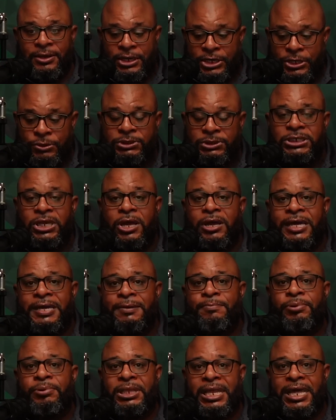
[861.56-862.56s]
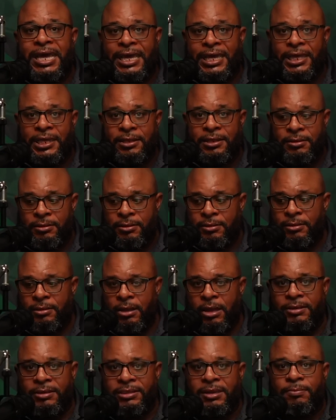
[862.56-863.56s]
You saw him play
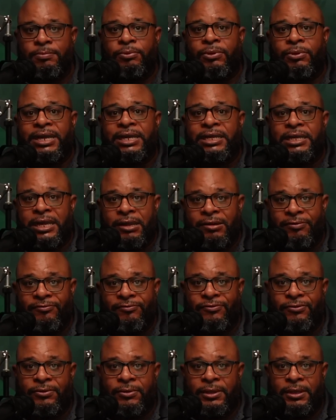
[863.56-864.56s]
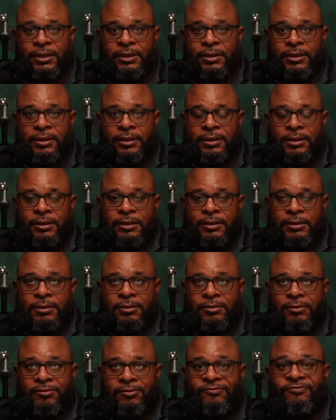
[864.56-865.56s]
on the brink of
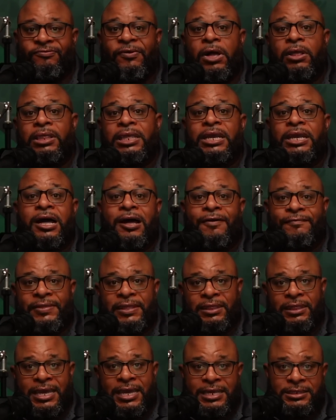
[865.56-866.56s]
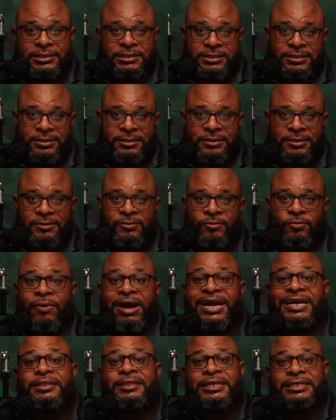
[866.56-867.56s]
falling off the ledge
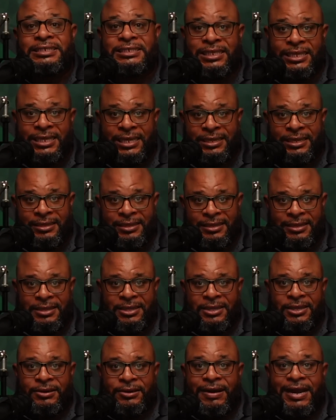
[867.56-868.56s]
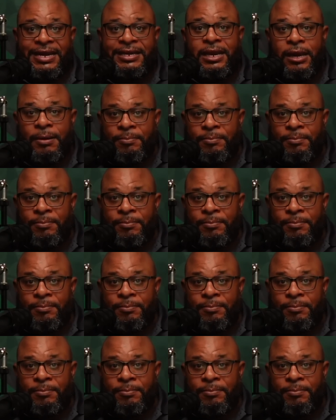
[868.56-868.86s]
recklessly, right?